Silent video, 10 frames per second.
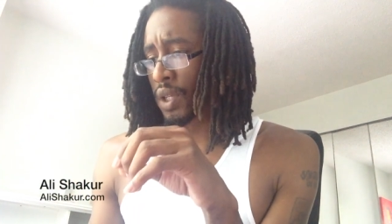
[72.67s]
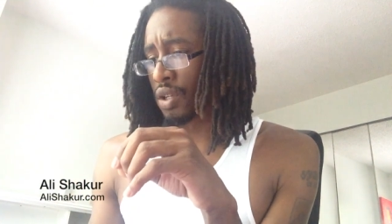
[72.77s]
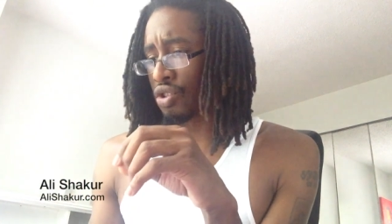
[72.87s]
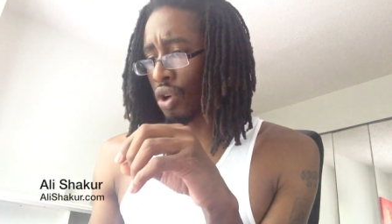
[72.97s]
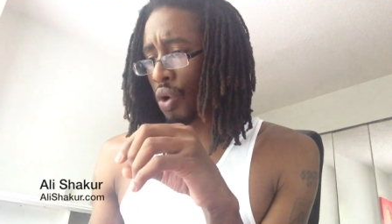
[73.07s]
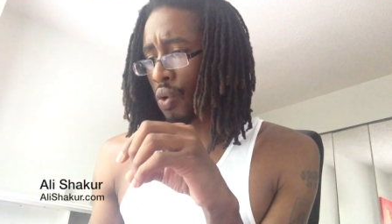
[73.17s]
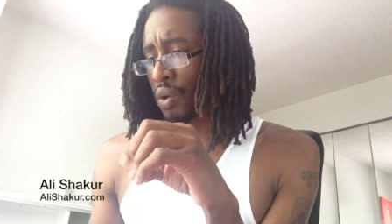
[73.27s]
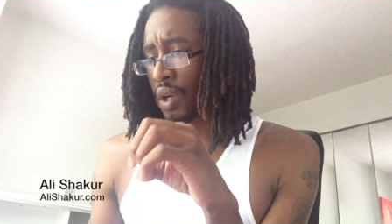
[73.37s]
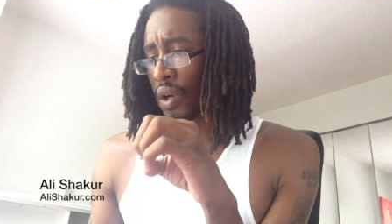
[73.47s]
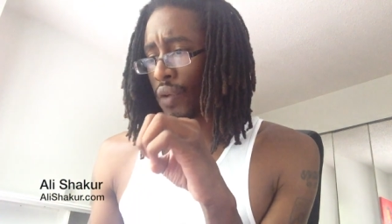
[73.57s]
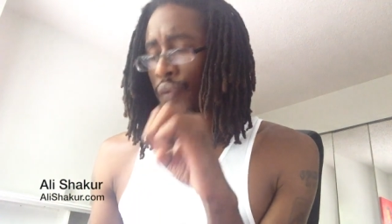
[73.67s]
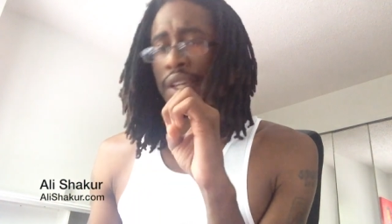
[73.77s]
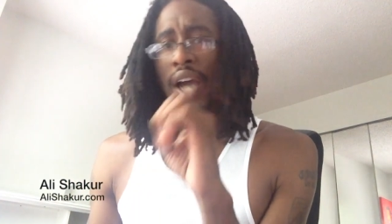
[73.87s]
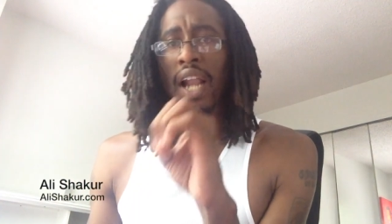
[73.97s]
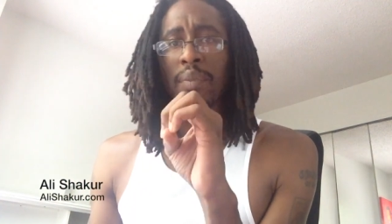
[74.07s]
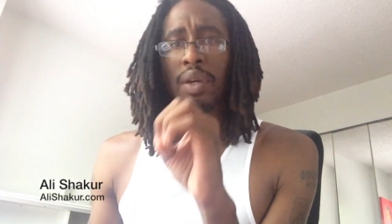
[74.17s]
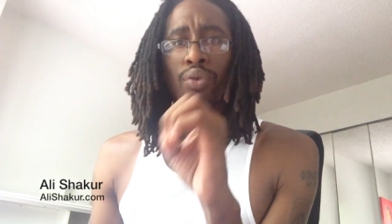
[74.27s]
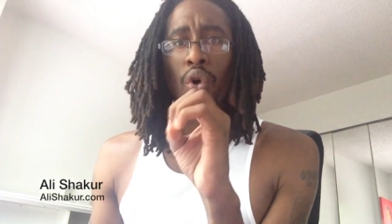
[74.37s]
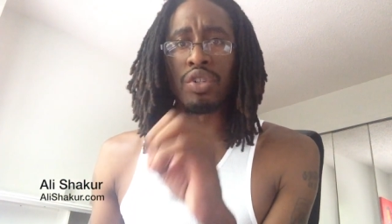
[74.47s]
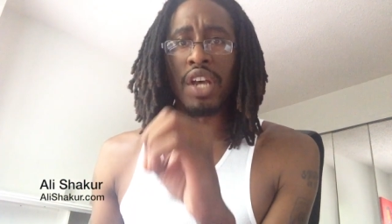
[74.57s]
So for y'all to be
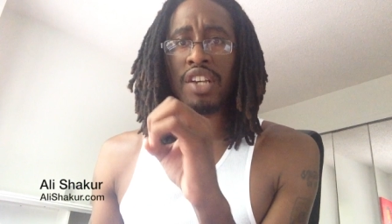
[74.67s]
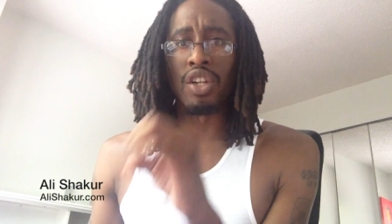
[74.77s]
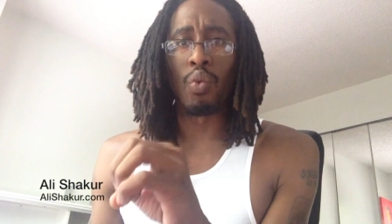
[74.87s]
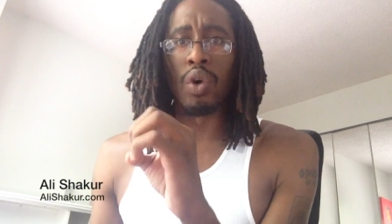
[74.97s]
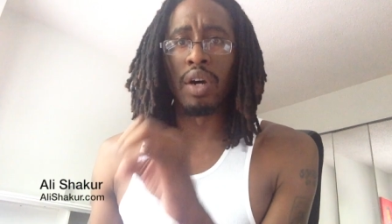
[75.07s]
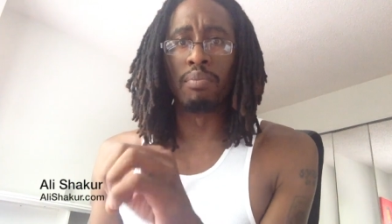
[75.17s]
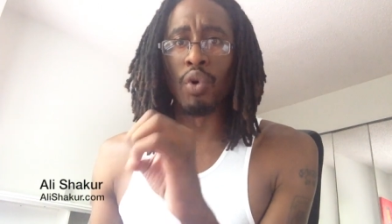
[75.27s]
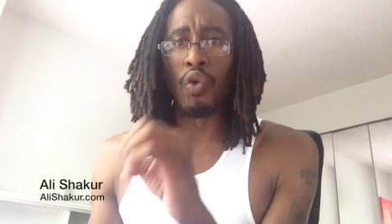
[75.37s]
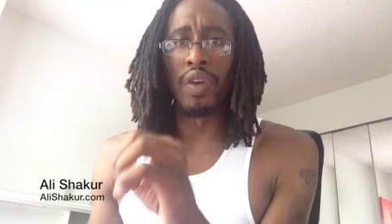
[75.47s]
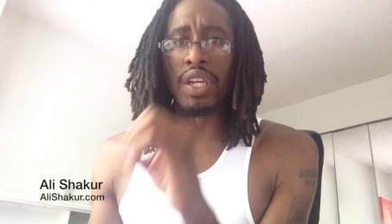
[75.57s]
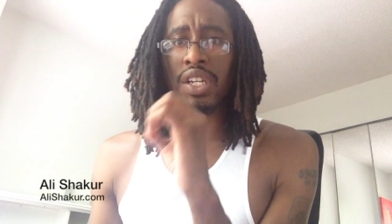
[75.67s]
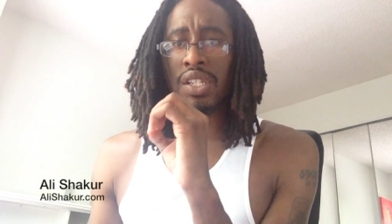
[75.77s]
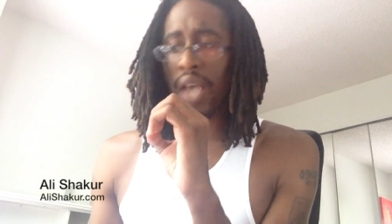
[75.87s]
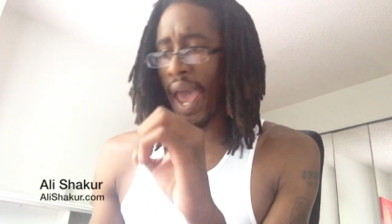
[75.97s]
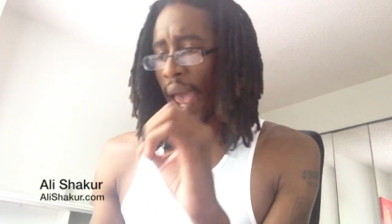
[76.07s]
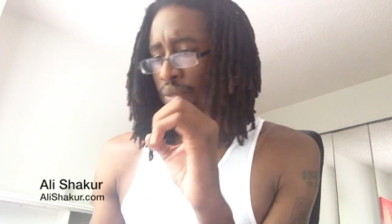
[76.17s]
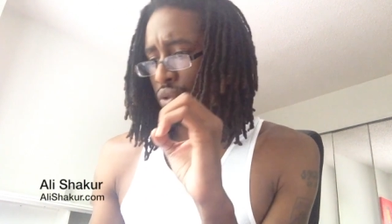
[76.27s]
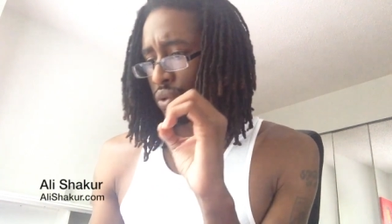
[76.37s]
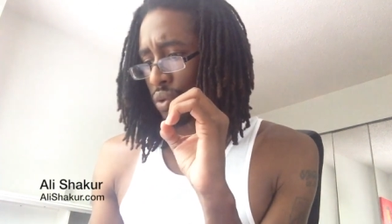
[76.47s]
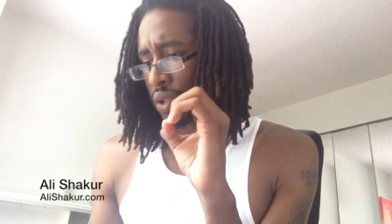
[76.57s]
protesting one movie is
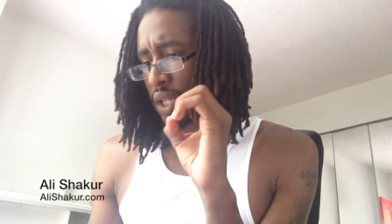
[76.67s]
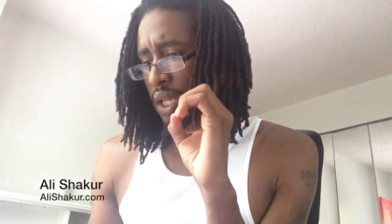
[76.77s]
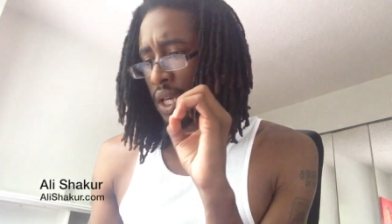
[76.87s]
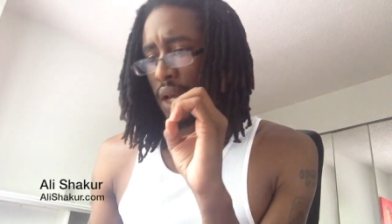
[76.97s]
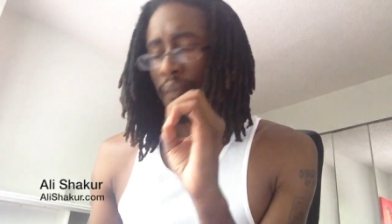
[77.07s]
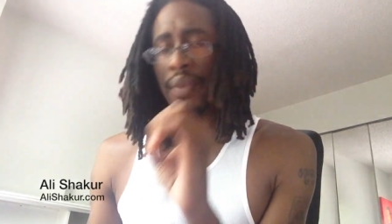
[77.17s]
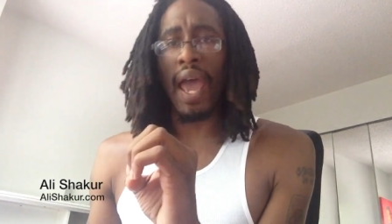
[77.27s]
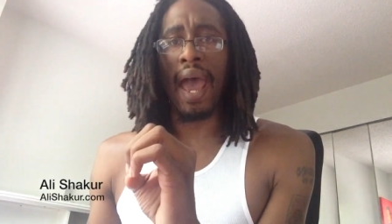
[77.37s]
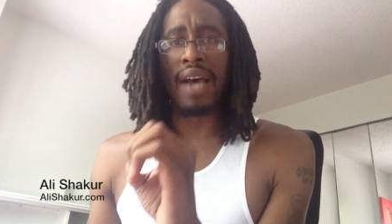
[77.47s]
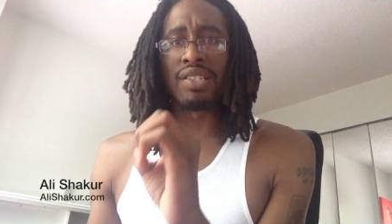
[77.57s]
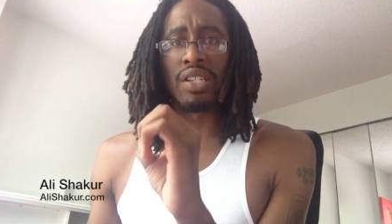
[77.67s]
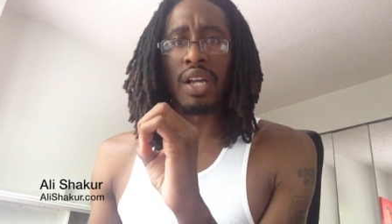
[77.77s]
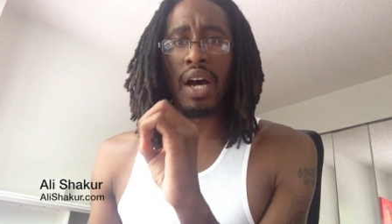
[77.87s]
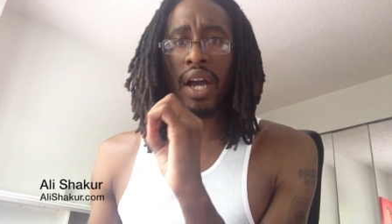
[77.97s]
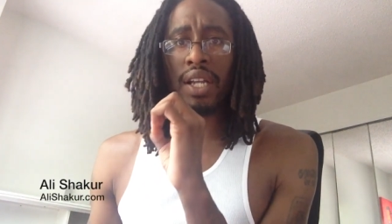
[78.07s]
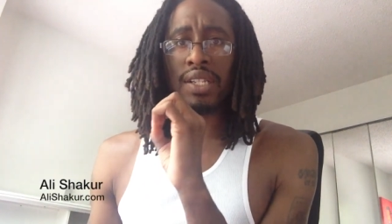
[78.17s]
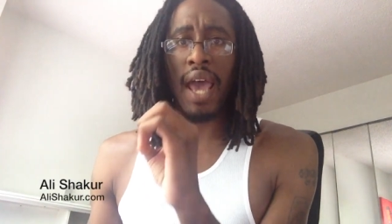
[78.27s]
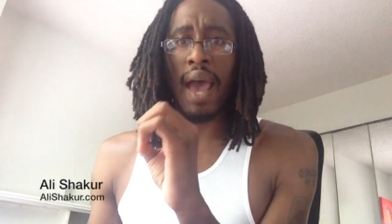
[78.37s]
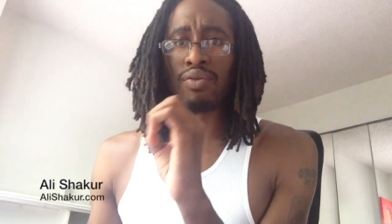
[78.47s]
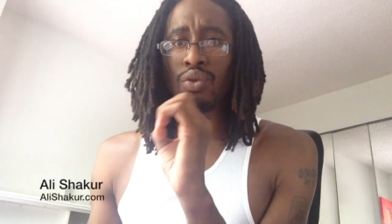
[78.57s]
absolutely asinine. It's
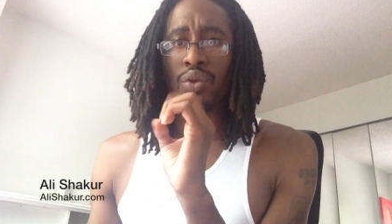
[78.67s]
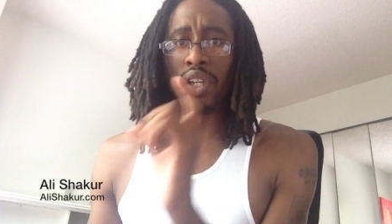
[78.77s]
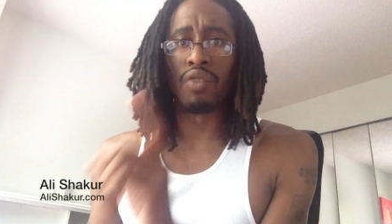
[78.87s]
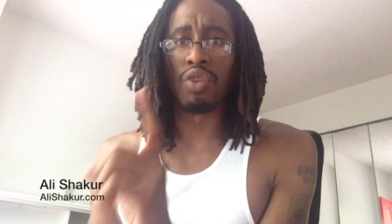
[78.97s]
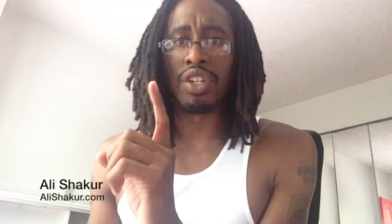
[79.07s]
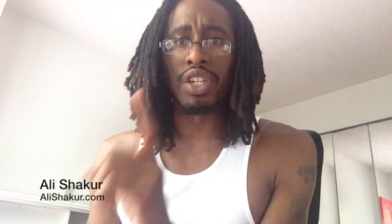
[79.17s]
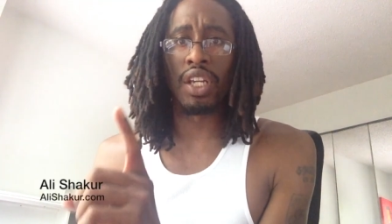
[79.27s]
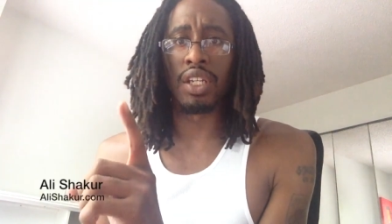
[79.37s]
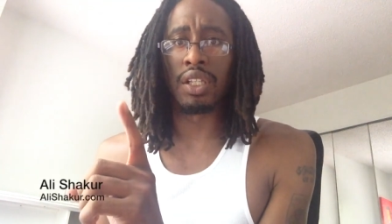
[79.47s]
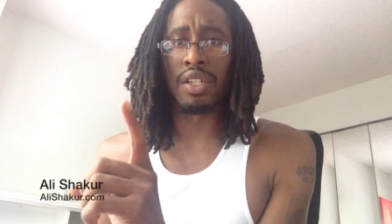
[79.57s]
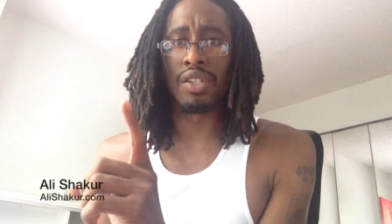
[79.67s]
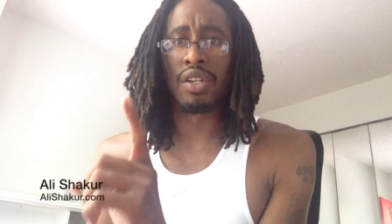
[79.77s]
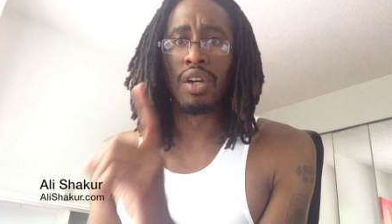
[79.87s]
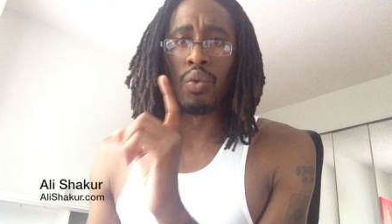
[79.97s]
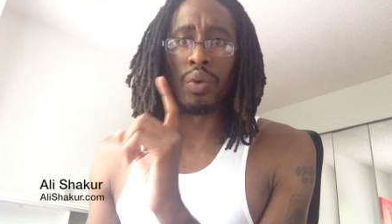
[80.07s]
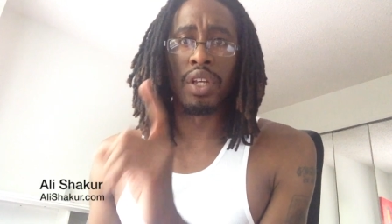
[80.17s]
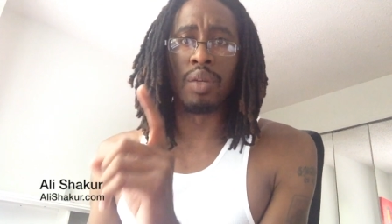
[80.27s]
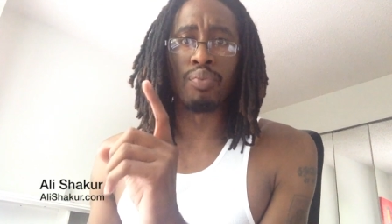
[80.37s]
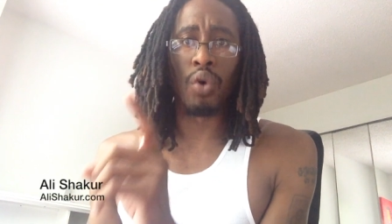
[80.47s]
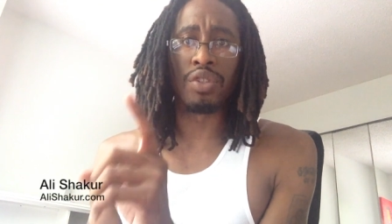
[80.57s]
absolutely ridiculous. We need
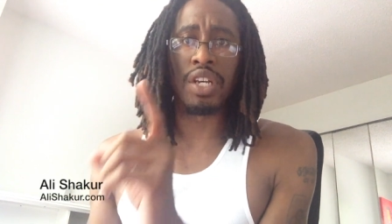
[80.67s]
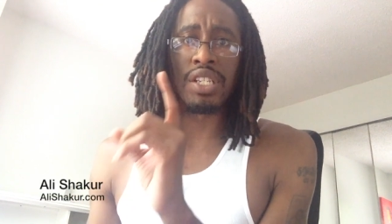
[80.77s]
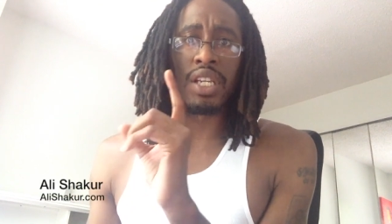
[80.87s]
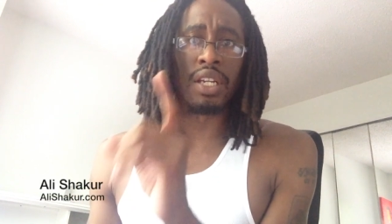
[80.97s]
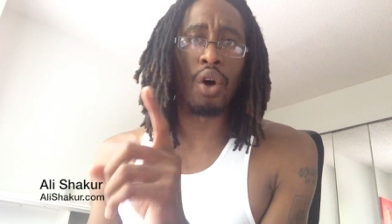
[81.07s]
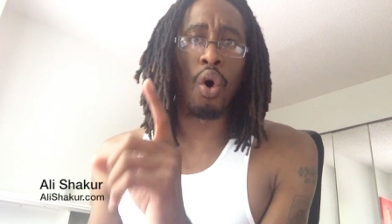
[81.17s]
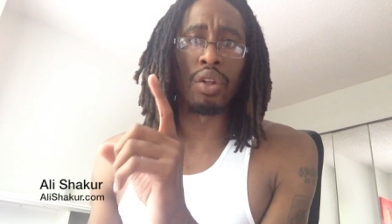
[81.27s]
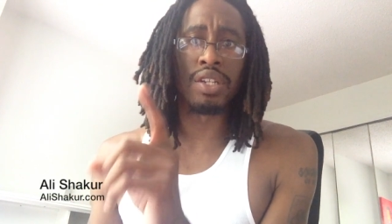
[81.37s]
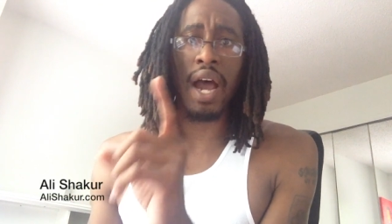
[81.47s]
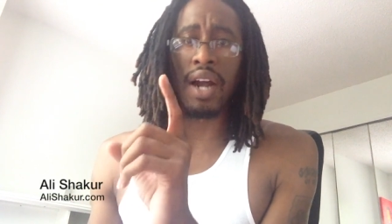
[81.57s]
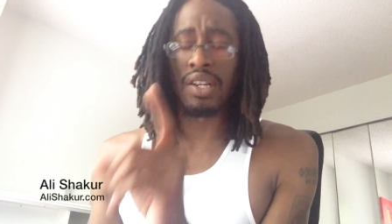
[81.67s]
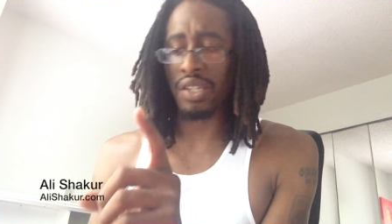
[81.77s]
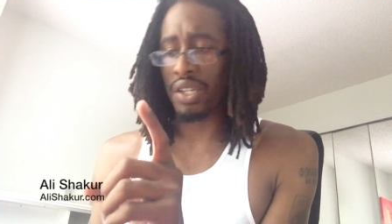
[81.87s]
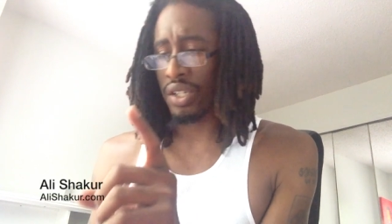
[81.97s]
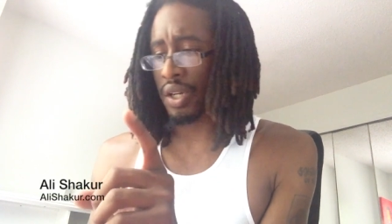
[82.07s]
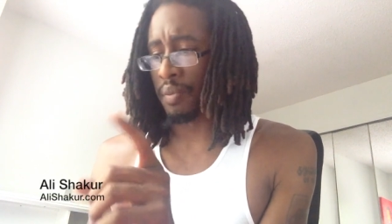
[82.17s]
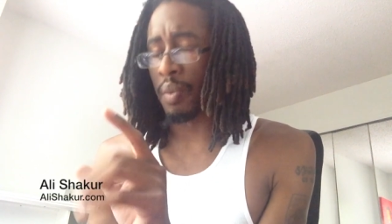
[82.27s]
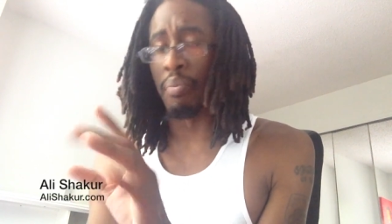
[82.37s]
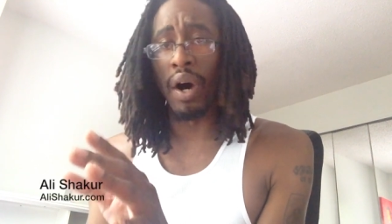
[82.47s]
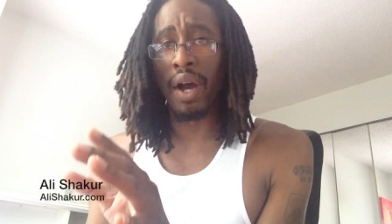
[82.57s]
to protest the whole entire system.
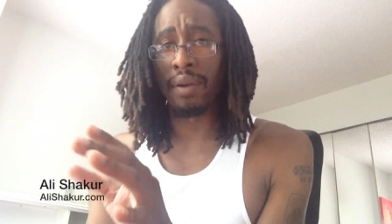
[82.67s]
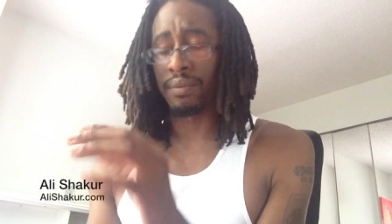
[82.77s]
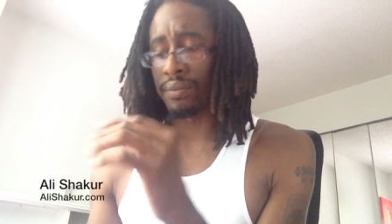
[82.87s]
But